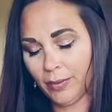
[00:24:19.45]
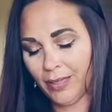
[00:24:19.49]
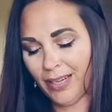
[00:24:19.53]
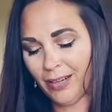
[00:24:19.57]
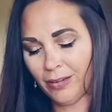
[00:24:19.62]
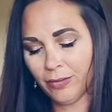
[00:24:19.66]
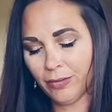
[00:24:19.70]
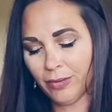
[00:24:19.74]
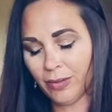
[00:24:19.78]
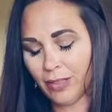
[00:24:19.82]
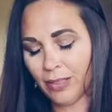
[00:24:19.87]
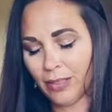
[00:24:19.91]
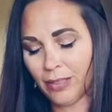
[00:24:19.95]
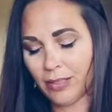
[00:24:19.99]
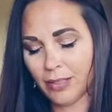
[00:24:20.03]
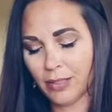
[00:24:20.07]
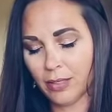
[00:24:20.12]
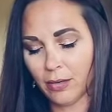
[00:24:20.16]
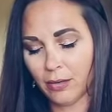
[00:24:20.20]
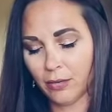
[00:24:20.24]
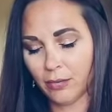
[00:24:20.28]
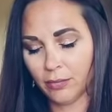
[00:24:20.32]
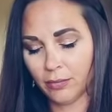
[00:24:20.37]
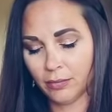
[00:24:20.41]
but I don't think
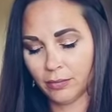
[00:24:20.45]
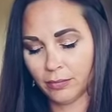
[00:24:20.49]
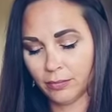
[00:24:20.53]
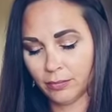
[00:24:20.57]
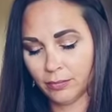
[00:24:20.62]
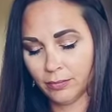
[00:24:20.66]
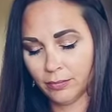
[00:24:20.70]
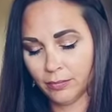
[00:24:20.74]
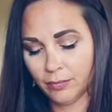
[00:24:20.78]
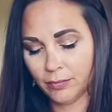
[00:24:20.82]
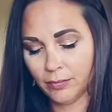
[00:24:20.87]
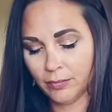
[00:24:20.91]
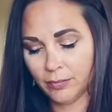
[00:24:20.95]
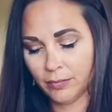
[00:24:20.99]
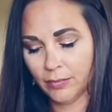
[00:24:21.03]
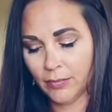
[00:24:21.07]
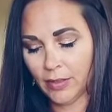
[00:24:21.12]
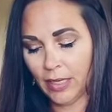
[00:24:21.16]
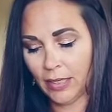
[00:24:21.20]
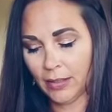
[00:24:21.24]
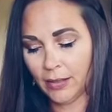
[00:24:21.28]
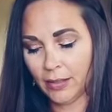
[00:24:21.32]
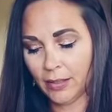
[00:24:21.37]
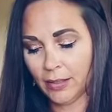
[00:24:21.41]
so.
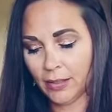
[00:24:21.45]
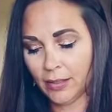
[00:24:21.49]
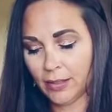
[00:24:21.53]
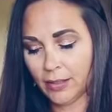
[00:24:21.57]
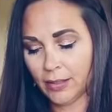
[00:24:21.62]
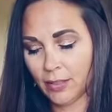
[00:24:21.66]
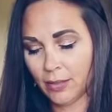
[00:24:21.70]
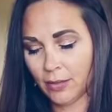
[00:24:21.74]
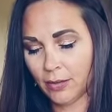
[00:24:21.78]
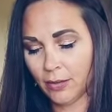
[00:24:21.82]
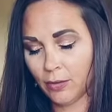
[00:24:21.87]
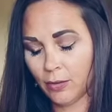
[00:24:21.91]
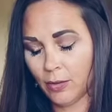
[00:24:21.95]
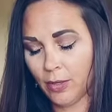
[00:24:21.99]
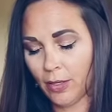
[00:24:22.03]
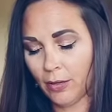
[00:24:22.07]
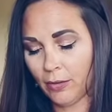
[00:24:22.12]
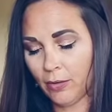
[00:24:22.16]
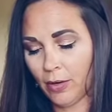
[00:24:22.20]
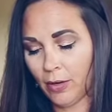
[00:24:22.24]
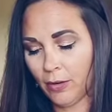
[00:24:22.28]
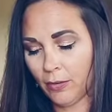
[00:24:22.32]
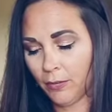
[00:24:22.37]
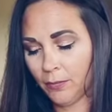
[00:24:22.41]
I think it's the other way
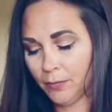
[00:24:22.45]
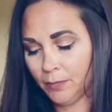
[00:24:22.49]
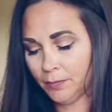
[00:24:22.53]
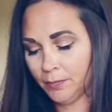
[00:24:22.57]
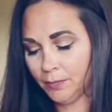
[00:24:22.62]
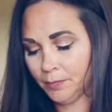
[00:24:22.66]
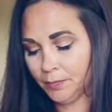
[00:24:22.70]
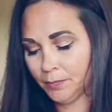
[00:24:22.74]
around.